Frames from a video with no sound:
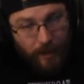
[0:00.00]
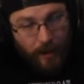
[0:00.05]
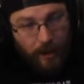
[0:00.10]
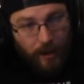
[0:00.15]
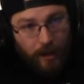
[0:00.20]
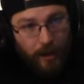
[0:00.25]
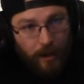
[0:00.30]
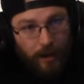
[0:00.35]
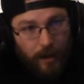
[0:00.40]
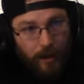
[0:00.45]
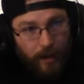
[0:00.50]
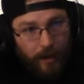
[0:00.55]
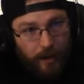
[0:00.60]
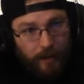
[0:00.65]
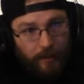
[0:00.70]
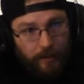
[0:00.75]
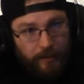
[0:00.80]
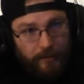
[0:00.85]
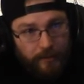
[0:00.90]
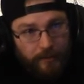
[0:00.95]

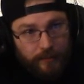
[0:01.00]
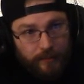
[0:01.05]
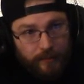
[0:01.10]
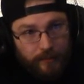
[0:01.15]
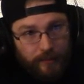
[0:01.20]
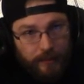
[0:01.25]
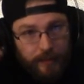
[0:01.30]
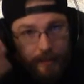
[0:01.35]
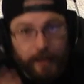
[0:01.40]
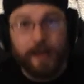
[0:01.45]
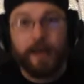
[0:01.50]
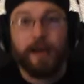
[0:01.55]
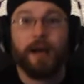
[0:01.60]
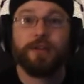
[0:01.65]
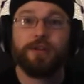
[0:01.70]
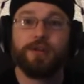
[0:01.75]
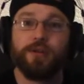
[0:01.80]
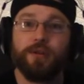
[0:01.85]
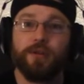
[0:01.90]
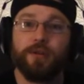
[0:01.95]
Uh, he
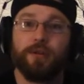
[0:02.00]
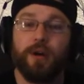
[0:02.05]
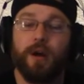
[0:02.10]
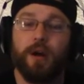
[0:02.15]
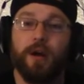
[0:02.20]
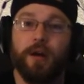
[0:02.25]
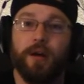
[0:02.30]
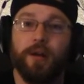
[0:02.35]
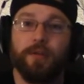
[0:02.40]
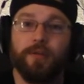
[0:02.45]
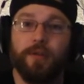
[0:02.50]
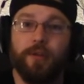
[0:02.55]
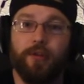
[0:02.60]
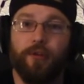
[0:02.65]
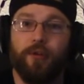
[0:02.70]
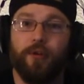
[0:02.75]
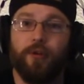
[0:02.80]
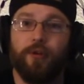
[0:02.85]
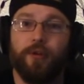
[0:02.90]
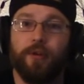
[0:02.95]
got your uh,
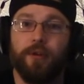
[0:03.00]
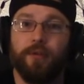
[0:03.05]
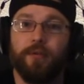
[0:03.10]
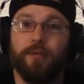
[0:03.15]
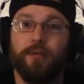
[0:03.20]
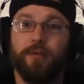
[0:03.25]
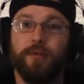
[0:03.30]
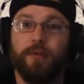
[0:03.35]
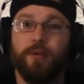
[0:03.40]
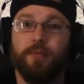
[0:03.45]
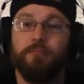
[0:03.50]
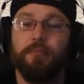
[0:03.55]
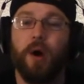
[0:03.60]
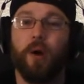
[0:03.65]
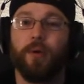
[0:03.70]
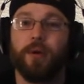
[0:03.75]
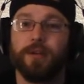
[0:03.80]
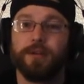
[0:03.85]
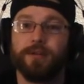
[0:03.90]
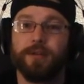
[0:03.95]
third
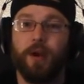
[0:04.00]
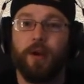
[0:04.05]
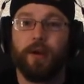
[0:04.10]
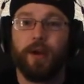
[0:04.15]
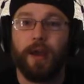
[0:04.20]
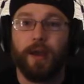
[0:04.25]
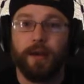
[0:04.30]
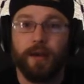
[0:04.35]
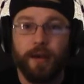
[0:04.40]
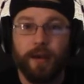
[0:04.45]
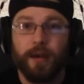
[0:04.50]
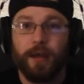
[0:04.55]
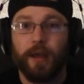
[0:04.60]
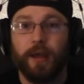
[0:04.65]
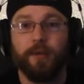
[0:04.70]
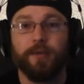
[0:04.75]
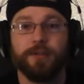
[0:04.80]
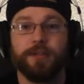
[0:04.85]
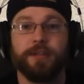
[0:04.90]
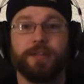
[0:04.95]
bonus. Okay,
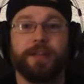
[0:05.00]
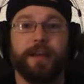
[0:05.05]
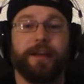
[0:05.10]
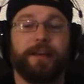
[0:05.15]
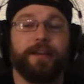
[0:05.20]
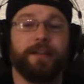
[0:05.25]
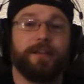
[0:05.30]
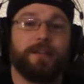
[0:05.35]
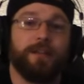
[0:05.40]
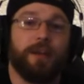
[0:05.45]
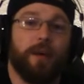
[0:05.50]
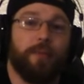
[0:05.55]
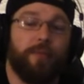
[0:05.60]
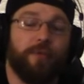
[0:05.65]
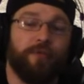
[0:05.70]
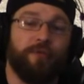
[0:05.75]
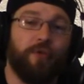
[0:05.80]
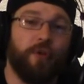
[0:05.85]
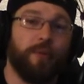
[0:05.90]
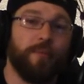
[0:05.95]
he was the second uh,
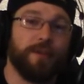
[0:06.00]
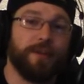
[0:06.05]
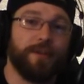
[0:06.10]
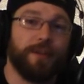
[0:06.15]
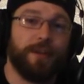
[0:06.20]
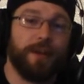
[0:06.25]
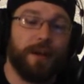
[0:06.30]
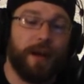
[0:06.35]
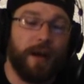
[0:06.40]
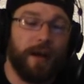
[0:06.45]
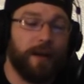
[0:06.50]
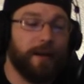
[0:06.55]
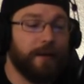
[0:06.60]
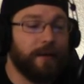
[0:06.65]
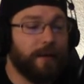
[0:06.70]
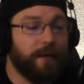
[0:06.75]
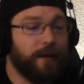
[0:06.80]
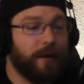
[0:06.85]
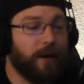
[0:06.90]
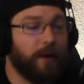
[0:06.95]
performance of the night,
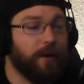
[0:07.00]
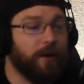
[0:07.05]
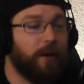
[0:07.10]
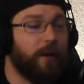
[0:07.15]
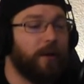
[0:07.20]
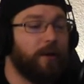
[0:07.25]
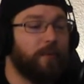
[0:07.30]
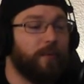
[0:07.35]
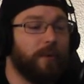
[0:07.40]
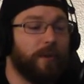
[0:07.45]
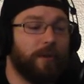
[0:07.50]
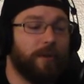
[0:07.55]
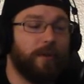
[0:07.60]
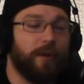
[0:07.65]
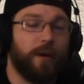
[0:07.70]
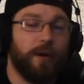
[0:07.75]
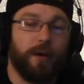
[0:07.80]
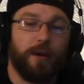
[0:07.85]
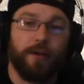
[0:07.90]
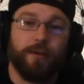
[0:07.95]
along with
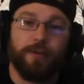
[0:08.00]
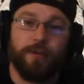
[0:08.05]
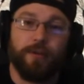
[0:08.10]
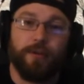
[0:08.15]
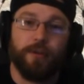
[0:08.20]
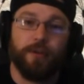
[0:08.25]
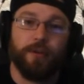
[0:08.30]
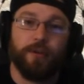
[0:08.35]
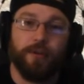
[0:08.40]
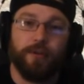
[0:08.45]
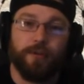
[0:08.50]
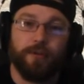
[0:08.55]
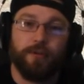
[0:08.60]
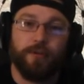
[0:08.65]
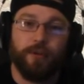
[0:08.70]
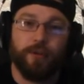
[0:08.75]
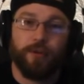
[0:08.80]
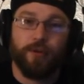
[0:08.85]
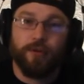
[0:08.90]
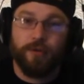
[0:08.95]
uh, your
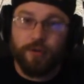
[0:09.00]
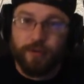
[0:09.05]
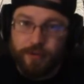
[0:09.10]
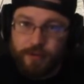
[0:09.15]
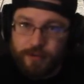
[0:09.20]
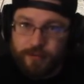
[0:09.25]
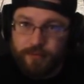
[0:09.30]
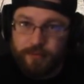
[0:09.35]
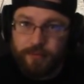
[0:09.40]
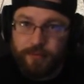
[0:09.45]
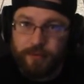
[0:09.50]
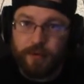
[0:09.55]
your girls